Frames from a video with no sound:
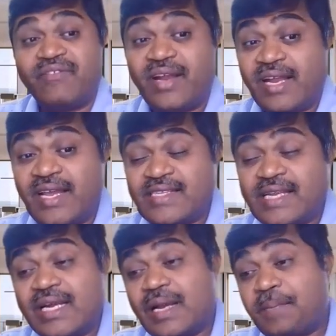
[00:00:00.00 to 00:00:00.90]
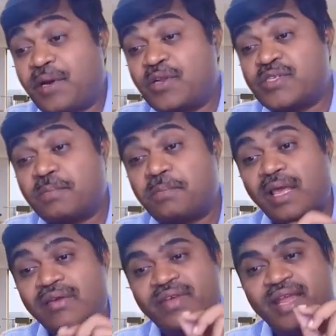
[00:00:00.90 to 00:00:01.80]
If data is encrypted using
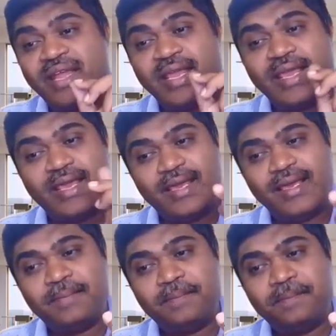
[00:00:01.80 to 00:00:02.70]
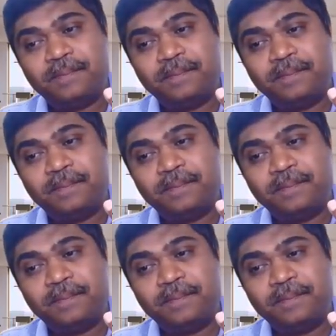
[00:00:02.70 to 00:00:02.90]
private A,